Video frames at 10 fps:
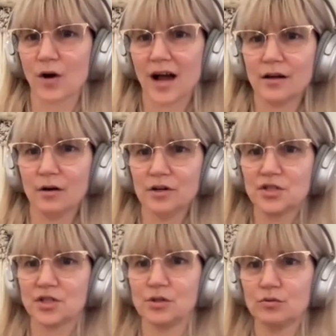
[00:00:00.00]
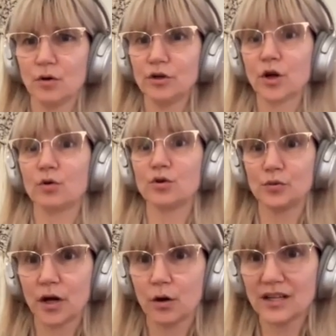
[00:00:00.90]
Do I own it? Do you own it? Oh, do
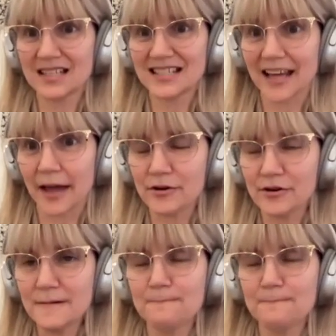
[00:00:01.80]
we own it together?